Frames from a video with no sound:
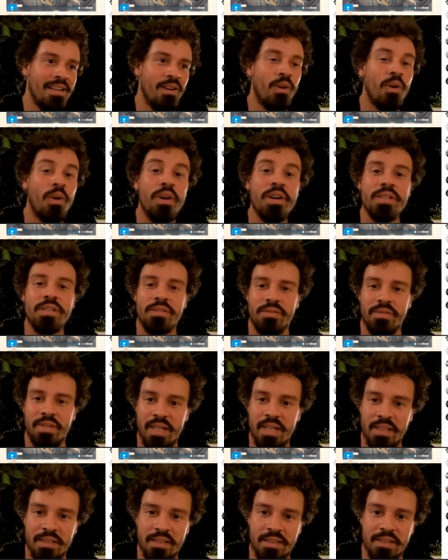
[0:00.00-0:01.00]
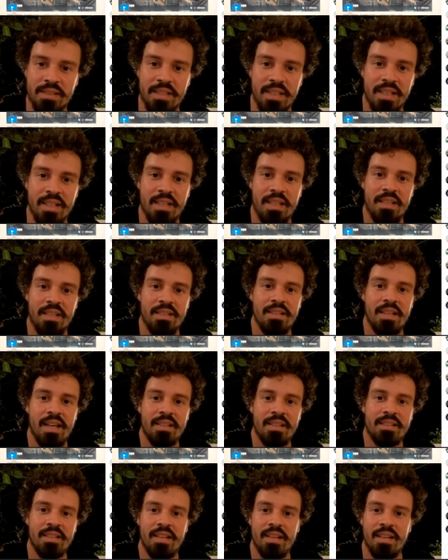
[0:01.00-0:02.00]
horse race
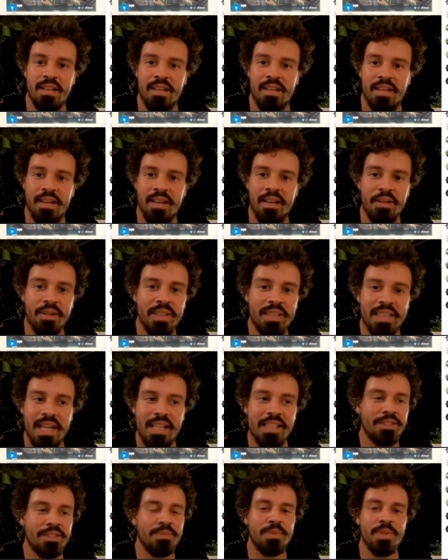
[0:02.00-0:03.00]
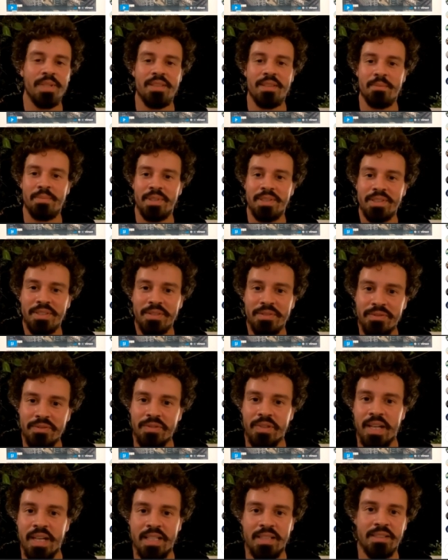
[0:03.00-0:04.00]
that I organized with a bunch of
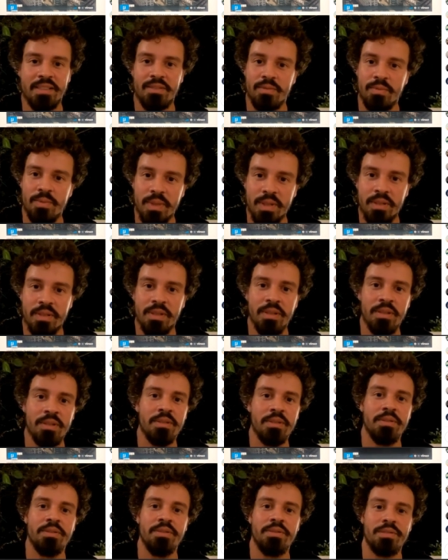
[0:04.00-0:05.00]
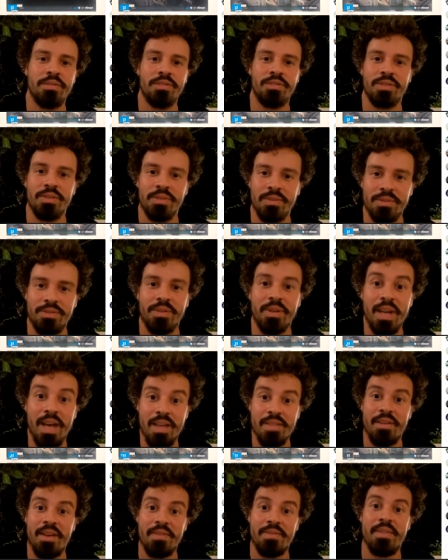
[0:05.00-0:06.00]
friends who were close
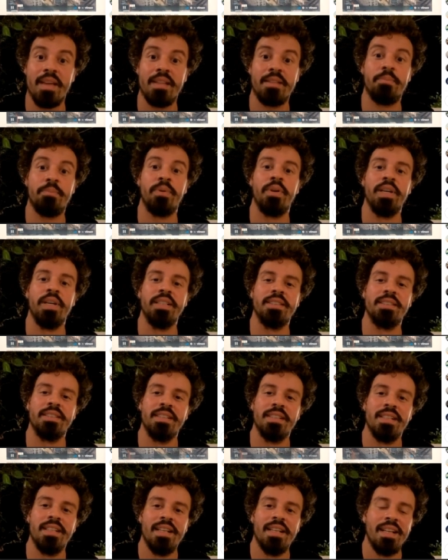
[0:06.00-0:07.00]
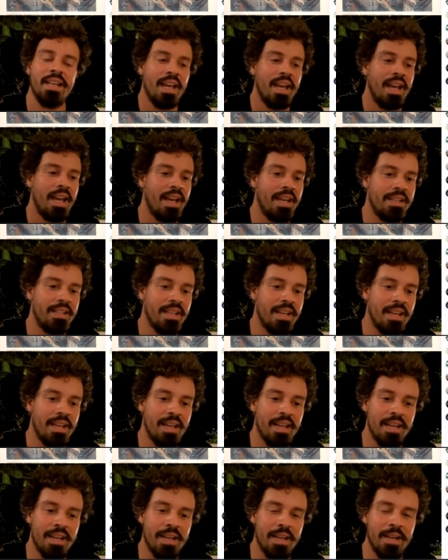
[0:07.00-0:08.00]
together at that point. And
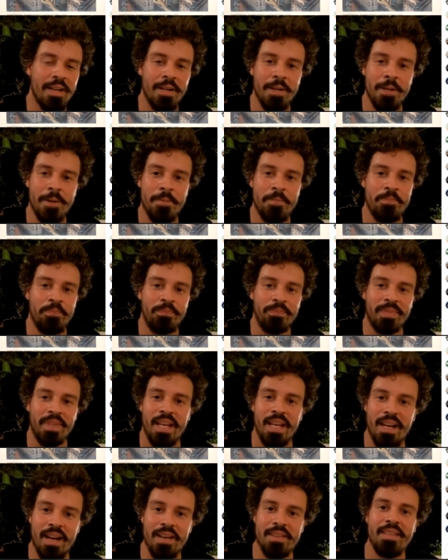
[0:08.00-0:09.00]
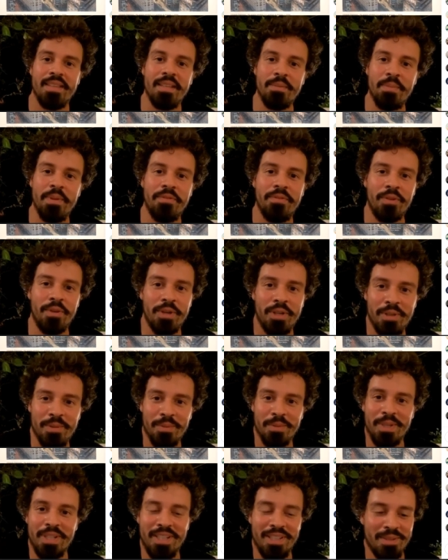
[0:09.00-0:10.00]
mm-hmm. I think before
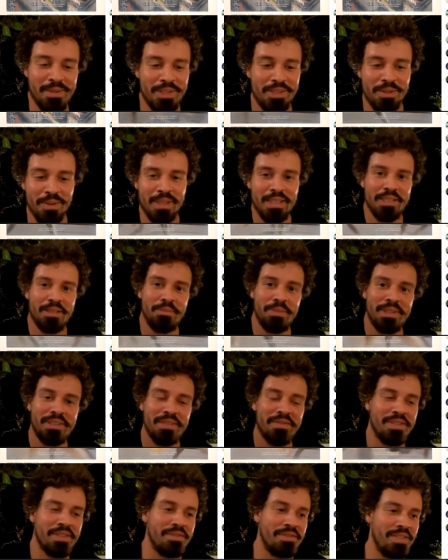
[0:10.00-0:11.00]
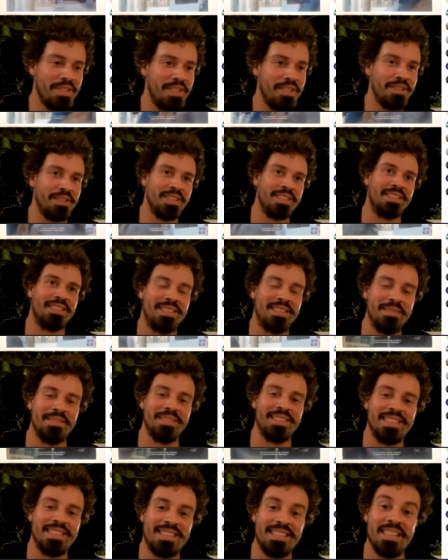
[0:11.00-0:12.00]
we show a little bit of the video,
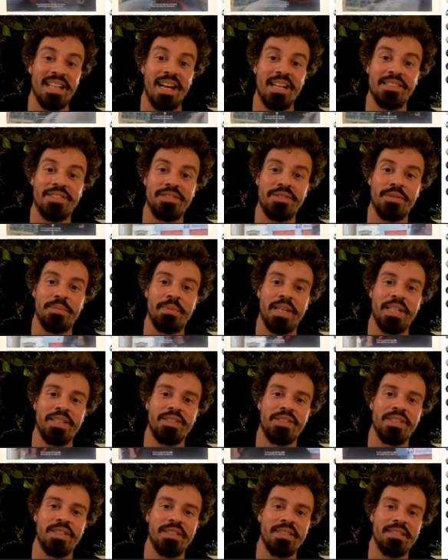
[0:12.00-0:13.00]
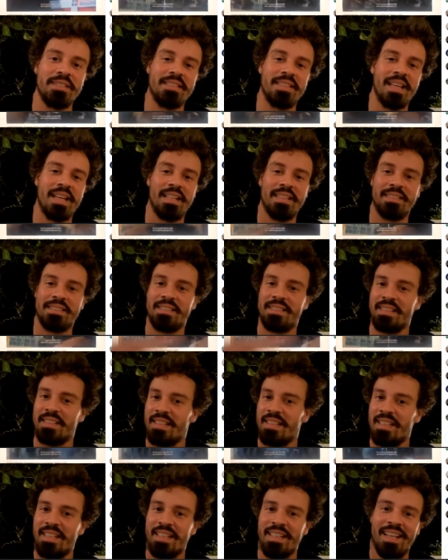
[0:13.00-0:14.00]
it's nice to mention that
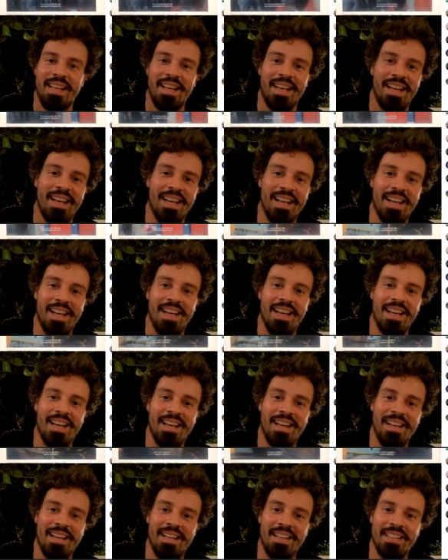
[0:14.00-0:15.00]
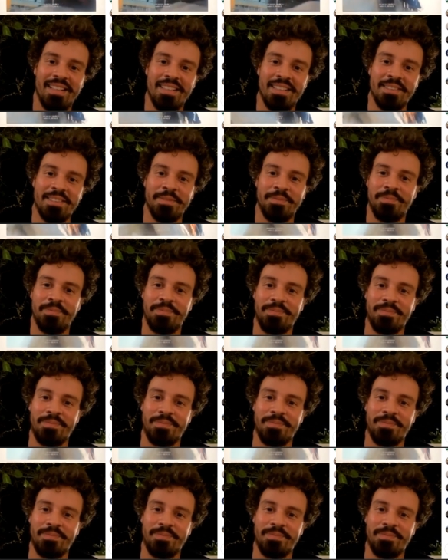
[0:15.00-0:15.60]
mm-hmm.